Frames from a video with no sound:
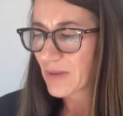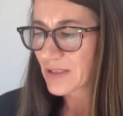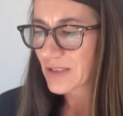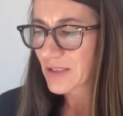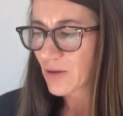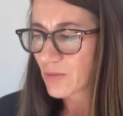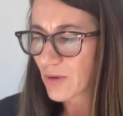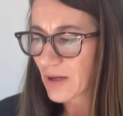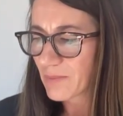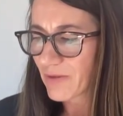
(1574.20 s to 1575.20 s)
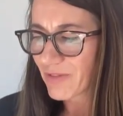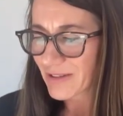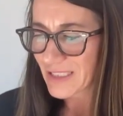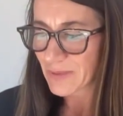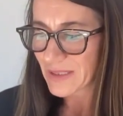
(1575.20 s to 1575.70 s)
So a very
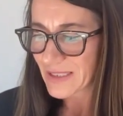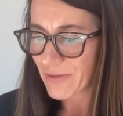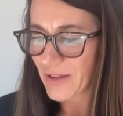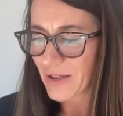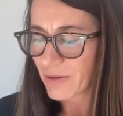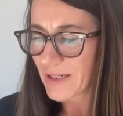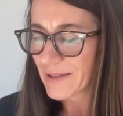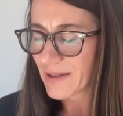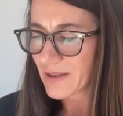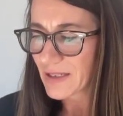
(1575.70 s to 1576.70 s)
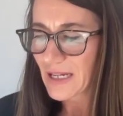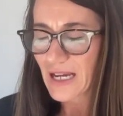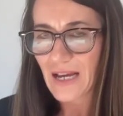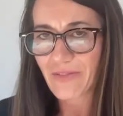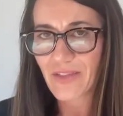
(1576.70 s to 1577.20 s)
specific arena.
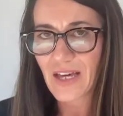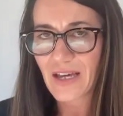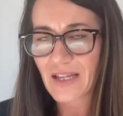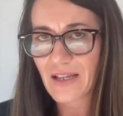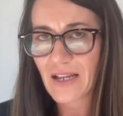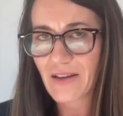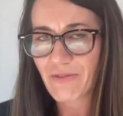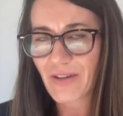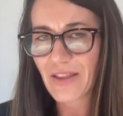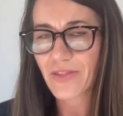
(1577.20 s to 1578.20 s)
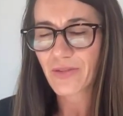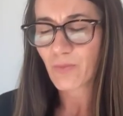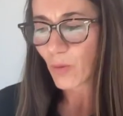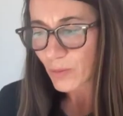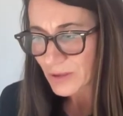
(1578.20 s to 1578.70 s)
And there, in fact,
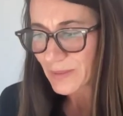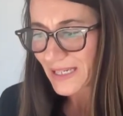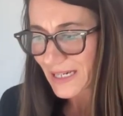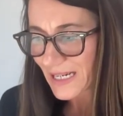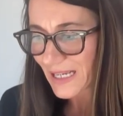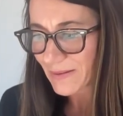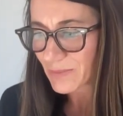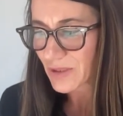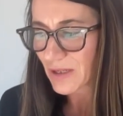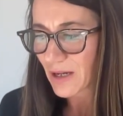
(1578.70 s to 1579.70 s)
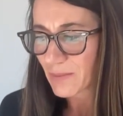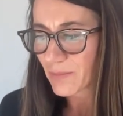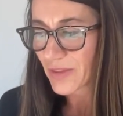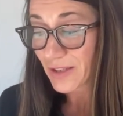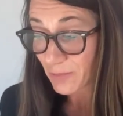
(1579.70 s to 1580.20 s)
what was being claimed,
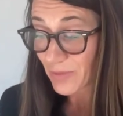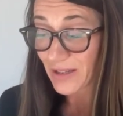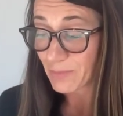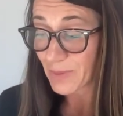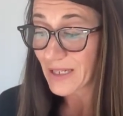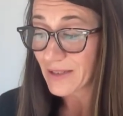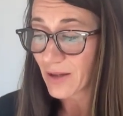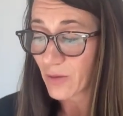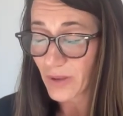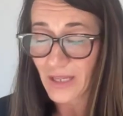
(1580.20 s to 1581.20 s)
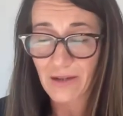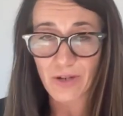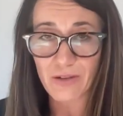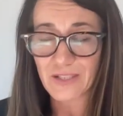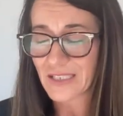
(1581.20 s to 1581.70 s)
there'd been a without
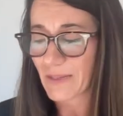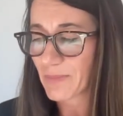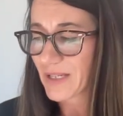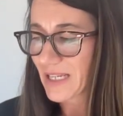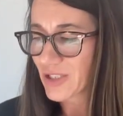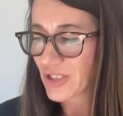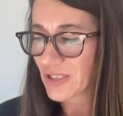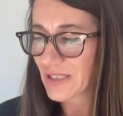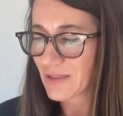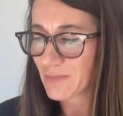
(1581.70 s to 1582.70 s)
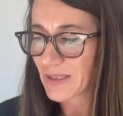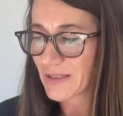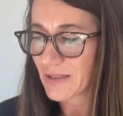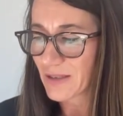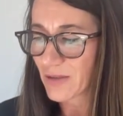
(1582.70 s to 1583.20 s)
notice application, there'd
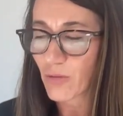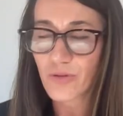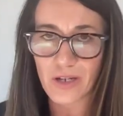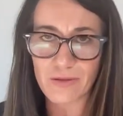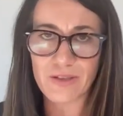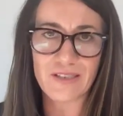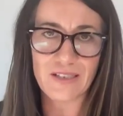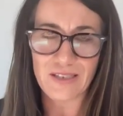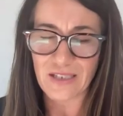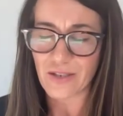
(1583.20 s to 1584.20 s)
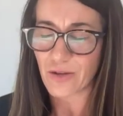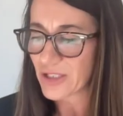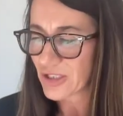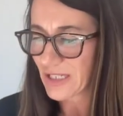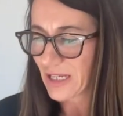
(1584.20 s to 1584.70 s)
been an on notice
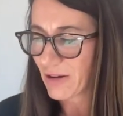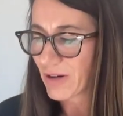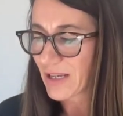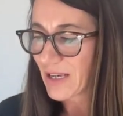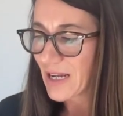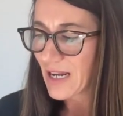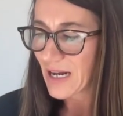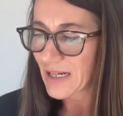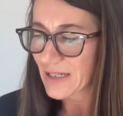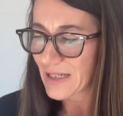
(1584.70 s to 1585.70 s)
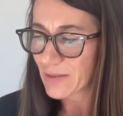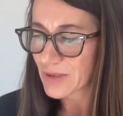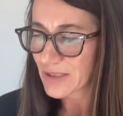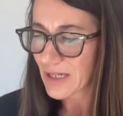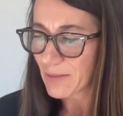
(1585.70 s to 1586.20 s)
continuation hearing, and it
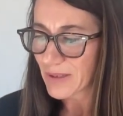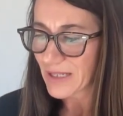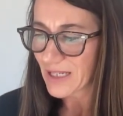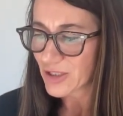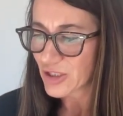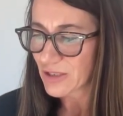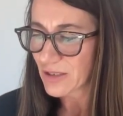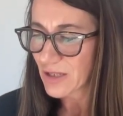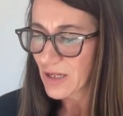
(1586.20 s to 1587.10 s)
was an application